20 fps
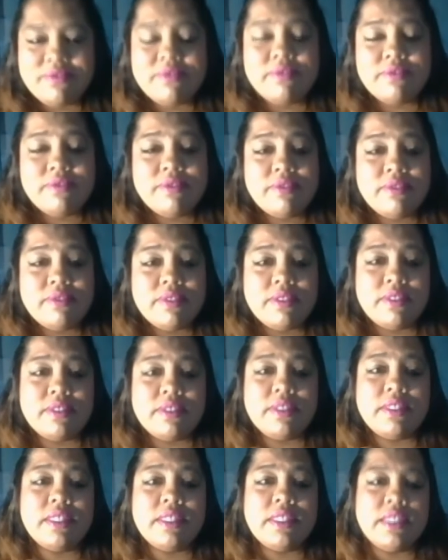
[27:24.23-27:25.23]
these
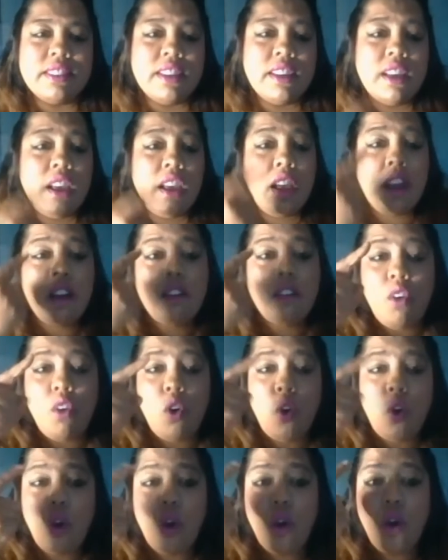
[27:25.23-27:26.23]
songs of
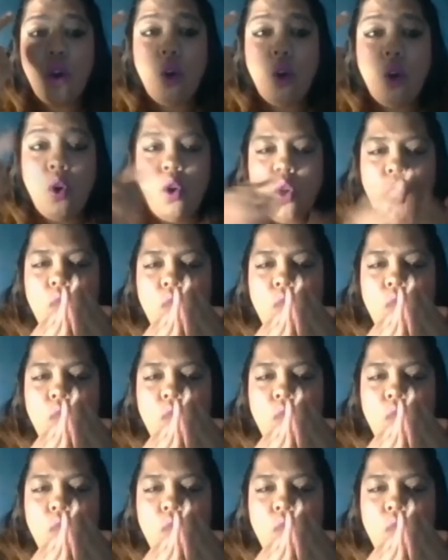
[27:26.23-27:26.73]
freedom?